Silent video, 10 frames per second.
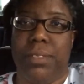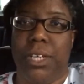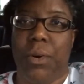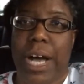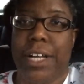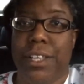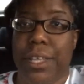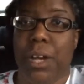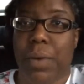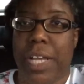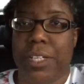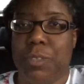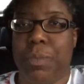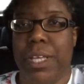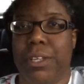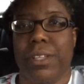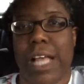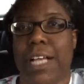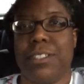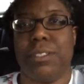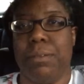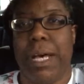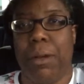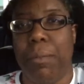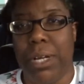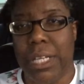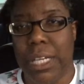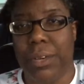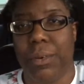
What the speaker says: go out of their way to spend their last amount of money,